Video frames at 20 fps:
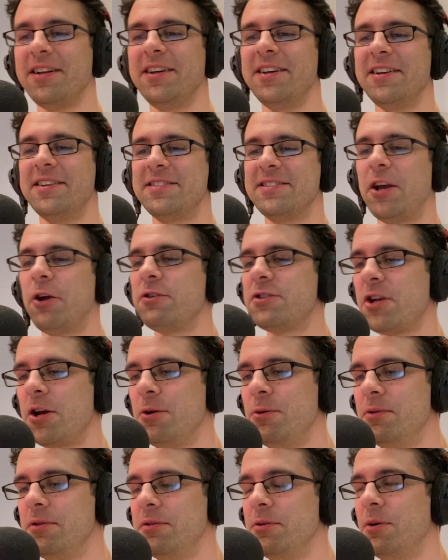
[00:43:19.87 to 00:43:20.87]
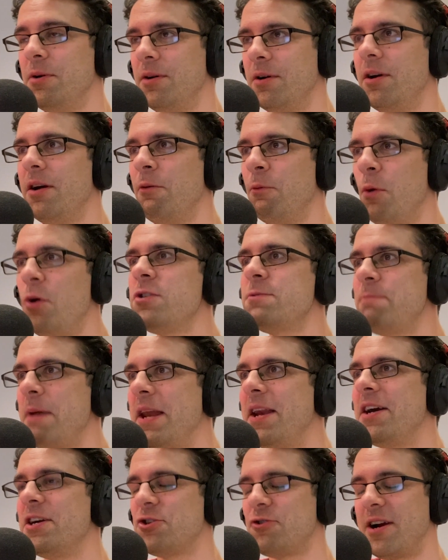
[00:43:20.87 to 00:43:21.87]
Yeah. So was
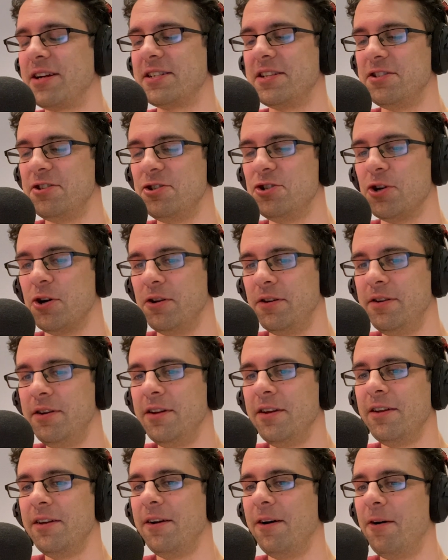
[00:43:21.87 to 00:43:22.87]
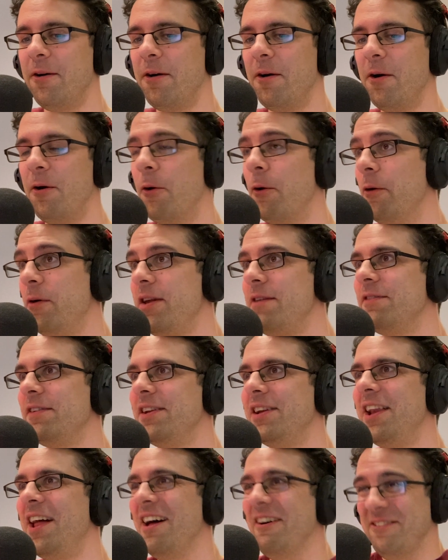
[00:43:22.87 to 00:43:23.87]
Bennett attracted to John? Yes. Or even
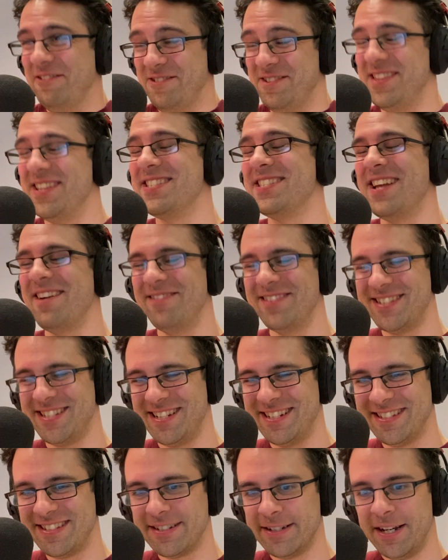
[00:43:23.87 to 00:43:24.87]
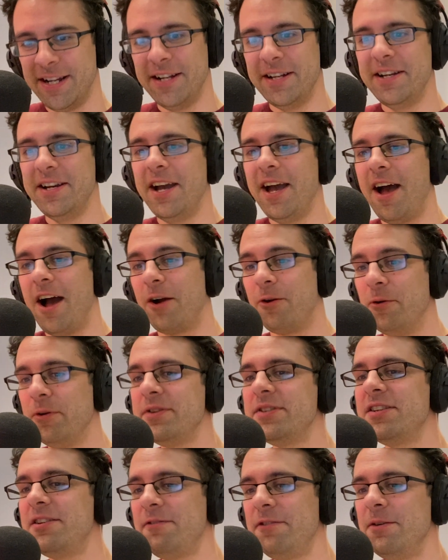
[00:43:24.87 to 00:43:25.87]
in love with his nemesis?
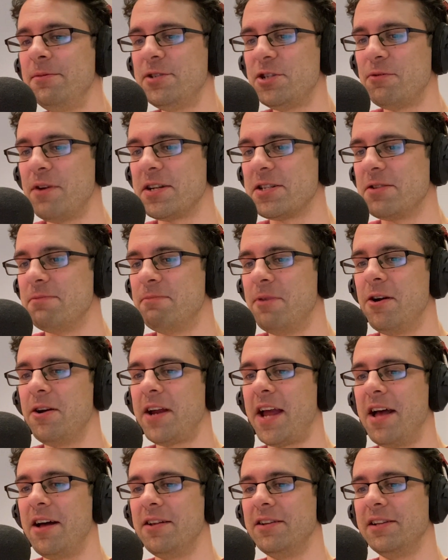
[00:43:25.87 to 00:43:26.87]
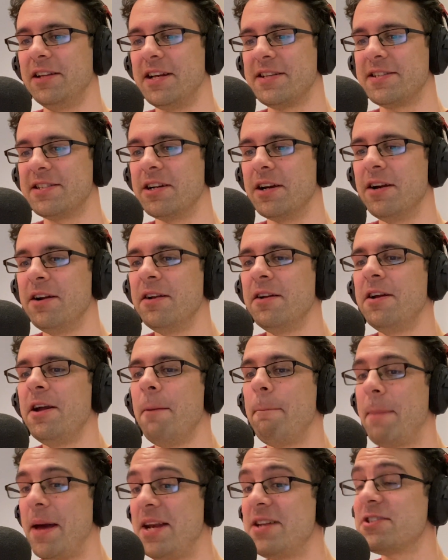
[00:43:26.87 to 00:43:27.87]
According to the film's director, Mark L. Lester,
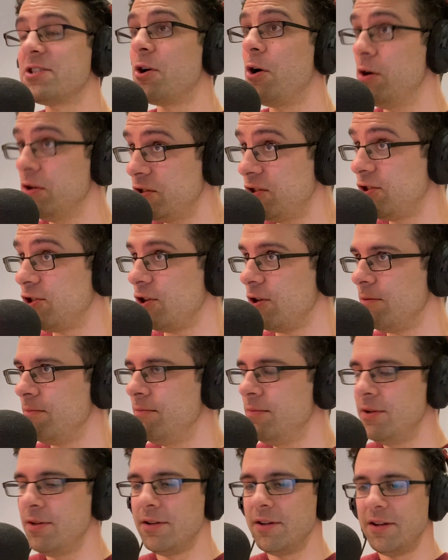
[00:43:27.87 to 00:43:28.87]
Bennett's costume